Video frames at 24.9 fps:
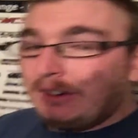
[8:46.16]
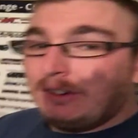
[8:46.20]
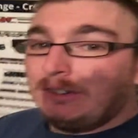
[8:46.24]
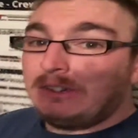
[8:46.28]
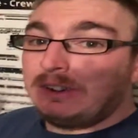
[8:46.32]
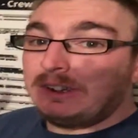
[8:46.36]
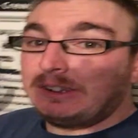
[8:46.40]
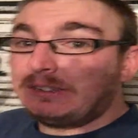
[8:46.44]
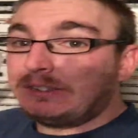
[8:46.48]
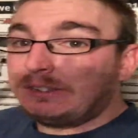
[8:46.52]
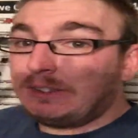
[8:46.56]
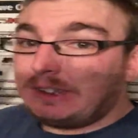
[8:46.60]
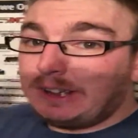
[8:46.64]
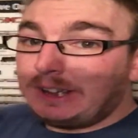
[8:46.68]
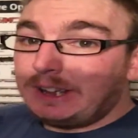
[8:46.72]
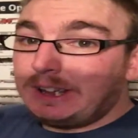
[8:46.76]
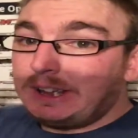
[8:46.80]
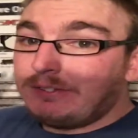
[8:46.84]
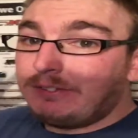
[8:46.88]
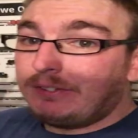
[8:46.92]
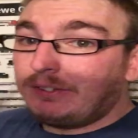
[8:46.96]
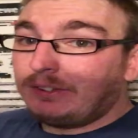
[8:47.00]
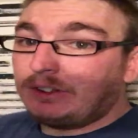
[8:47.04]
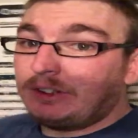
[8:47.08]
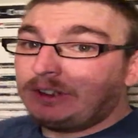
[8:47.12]
Let's see
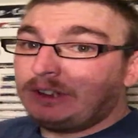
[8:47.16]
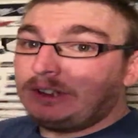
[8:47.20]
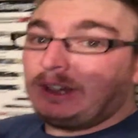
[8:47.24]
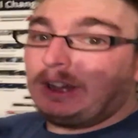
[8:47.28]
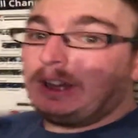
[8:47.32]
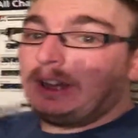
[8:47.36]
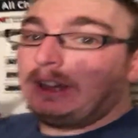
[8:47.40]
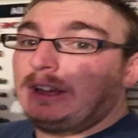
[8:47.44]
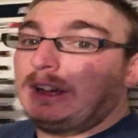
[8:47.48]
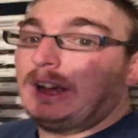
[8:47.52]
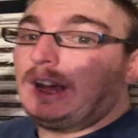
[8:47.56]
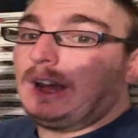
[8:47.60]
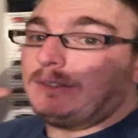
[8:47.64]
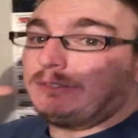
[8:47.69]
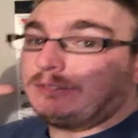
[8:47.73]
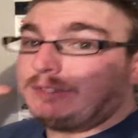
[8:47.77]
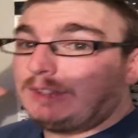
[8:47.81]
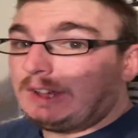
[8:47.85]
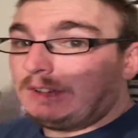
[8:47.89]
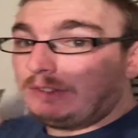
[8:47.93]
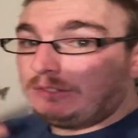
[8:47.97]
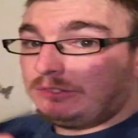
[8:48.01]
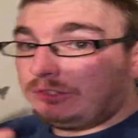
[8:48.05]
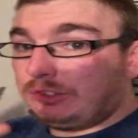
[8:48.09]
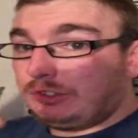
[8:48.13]
if I got it. I'll
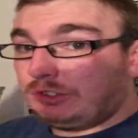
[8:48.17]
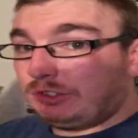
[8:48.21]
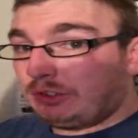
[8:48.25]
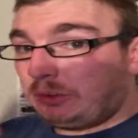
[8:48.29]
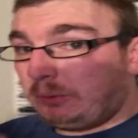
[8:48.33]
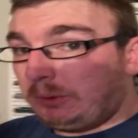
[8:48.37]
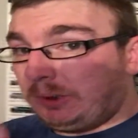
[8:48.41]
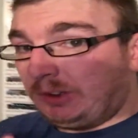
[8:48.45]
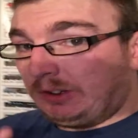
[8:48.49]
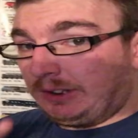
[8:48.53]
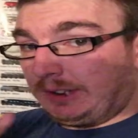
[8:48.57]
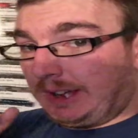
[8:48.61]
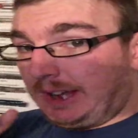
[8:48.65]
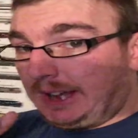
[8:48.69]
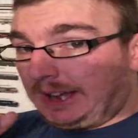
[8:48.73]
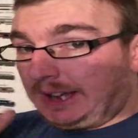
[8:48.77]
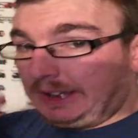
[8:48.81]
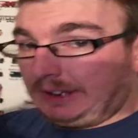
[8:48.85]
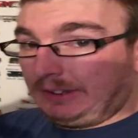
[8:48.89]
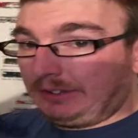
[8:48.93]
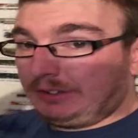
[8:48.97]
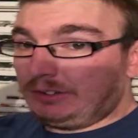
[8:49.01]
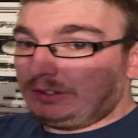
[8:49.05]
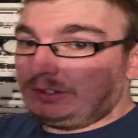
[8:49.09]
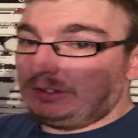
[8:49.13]
tell some of you
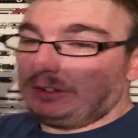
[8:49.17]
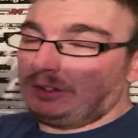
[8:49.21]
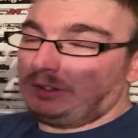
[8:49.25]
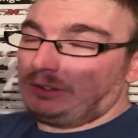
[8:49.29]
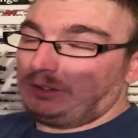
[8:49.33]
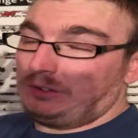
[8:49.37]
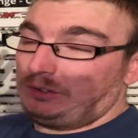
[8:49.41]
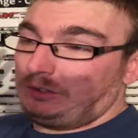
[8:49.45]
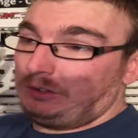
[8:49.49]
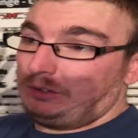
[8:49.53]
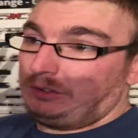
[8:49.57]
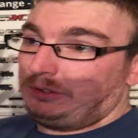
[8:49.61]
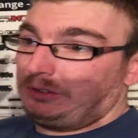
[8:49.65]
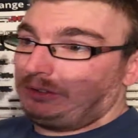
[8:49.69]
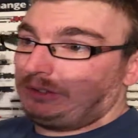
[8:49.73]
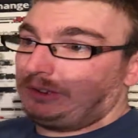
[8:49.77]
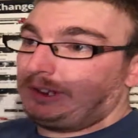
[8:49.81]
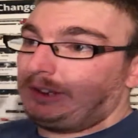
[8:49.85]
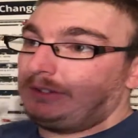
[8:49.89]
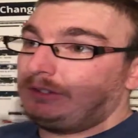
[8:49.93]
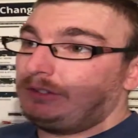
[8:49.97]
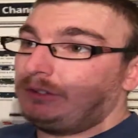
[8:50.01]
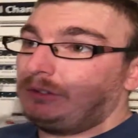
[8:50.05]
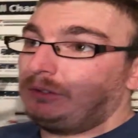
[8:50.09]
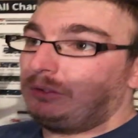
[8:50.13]
guys, or
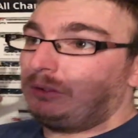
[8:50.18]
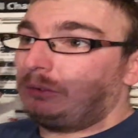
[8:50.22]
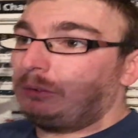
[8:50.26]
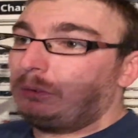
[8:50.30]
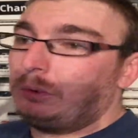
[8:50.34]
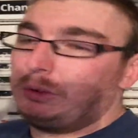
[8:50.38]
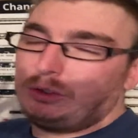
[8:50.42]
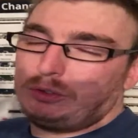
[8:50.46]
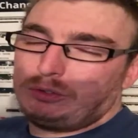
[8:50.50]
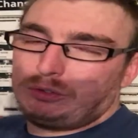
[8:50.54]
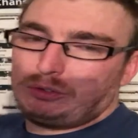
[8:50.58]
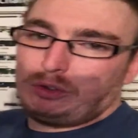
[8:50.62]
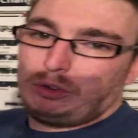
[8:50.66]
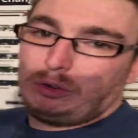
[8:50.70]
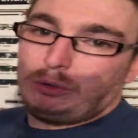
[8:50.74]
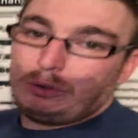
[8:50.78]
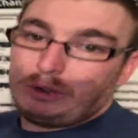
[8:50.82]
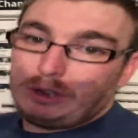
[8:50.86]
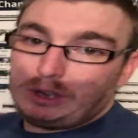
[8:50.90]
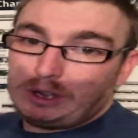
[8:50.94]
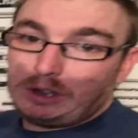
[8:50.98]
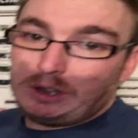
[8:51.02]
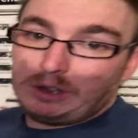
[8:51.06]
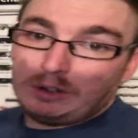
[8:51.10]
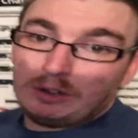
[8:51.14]
tell you one or two of
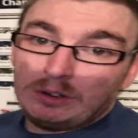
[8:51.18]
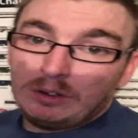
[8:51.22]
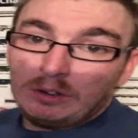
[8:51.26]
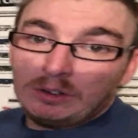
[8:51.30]
you,